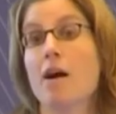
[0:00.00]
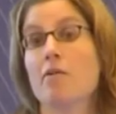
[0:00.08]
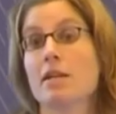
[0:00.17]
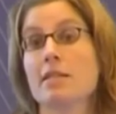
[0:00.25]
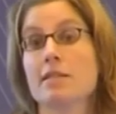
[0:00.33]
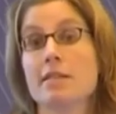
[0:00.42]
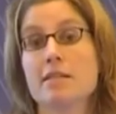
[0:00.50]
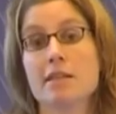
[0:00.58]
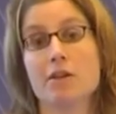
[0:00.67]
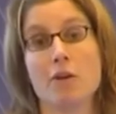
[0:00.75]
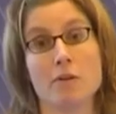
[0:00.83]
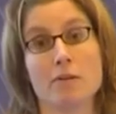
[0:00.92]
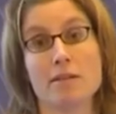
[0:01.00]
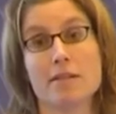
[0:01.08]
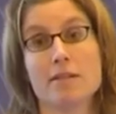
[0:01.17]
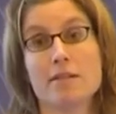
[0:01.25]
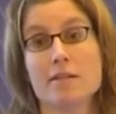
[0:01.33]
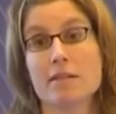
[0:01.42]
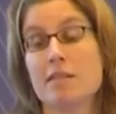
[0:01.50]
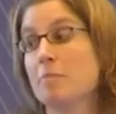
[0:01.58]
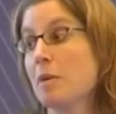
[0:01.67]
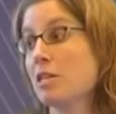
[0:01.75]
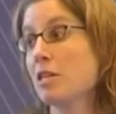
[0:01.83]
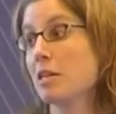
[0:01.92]
our existing content,
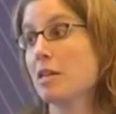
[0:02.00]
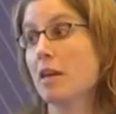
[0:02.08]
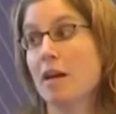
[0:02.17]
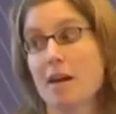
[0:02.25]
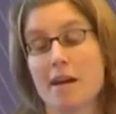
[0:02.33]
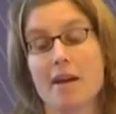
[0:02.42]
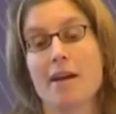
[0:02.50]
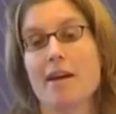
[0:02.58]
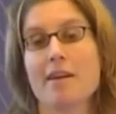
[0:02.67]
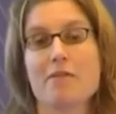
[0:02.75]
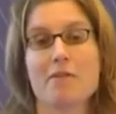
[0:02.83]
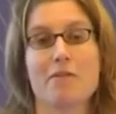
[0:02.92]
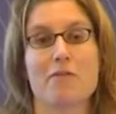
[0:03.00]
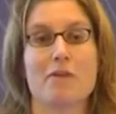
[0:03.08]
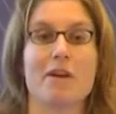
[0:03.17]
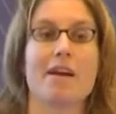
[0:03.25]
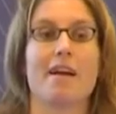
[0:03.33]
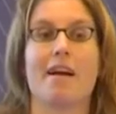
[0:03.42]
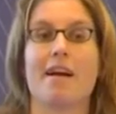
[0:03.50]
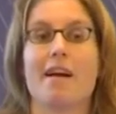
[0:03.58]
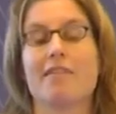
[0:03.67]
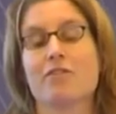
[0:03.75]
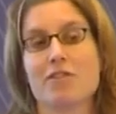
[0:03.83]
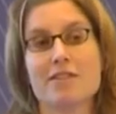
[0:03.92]
especially even if we
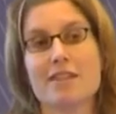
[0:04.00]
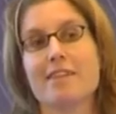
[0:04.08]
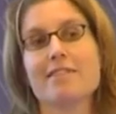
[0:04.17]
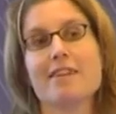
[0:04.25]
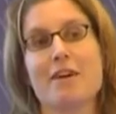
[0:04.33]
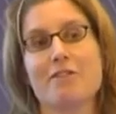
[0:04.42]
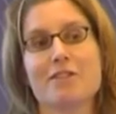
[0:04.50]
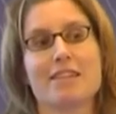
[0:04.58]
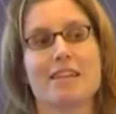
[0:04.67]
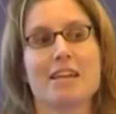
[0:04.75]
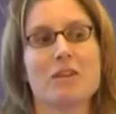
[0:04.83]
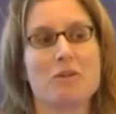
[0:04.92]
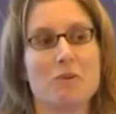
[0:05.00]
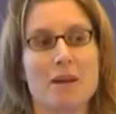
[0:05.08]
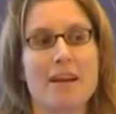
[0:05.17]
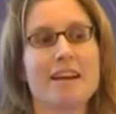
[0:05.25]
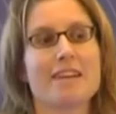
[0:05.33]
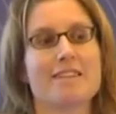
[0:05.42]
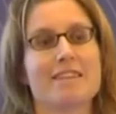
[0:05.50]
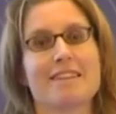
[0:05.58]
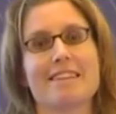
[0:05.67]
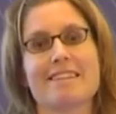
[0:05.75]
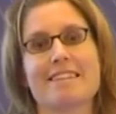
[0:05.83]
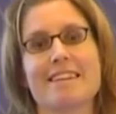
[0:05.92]
translated everything into English at
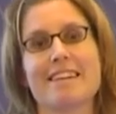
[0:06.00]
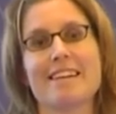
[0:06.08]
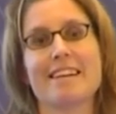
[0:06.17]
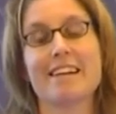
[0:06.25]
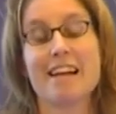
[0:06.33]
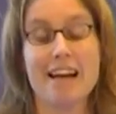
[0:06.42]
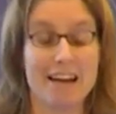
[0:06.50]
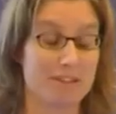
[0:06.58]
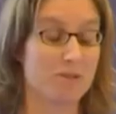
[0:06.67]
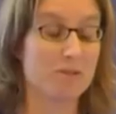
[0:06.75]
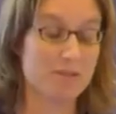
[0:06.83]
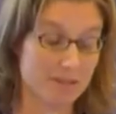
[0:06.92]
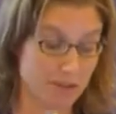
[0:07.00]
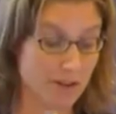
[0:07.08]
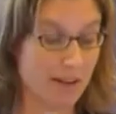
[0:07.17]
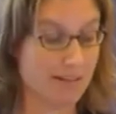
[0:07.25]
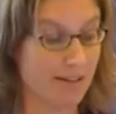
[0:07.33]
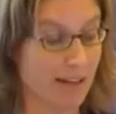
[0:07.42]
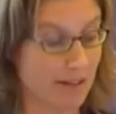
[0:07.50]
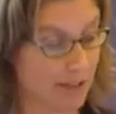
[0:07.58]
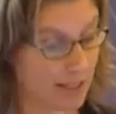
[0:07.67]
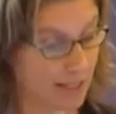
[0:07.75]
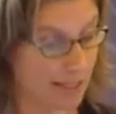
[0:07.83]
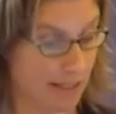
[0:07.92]
least, and to 3 other
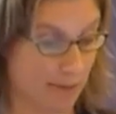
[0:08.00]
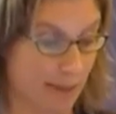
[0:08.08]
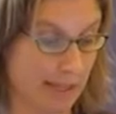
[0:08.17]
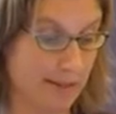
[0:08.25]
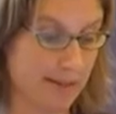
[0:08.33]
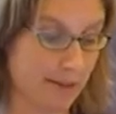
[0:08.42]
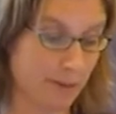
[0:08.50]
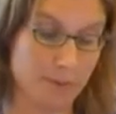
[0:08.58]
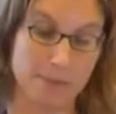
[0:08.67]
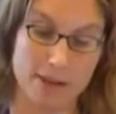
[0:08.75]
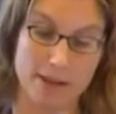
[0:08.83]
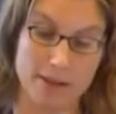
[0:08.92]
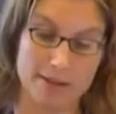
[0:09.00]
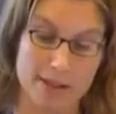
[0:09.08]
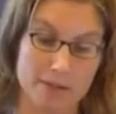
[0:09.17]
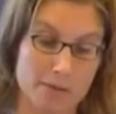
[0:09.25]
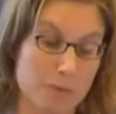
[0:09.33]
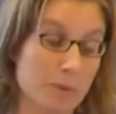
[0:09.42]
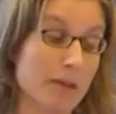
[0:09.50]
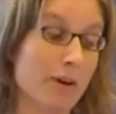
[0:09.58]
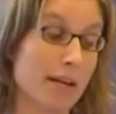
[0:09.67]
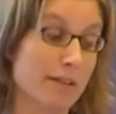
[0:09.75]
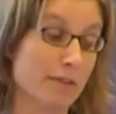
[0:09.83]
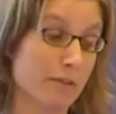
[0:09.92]
languages as well. So that would be
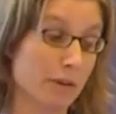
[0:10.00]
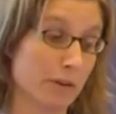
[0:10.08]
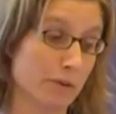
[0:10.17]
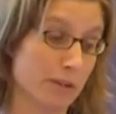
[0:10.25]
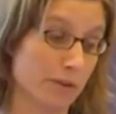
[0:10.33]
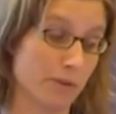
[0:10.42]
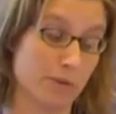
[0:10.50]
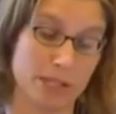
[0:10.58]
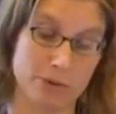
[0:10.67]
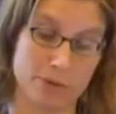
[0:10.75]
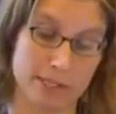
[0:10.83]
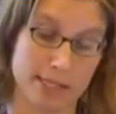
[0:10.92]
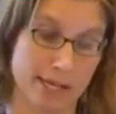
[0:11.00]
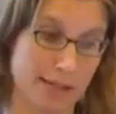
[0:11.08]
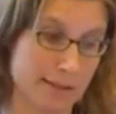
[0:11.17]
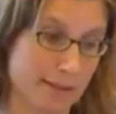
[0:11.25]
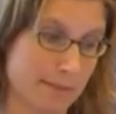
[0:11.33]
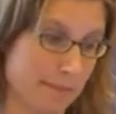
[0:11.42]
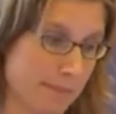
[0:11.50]
great if we could reuse that.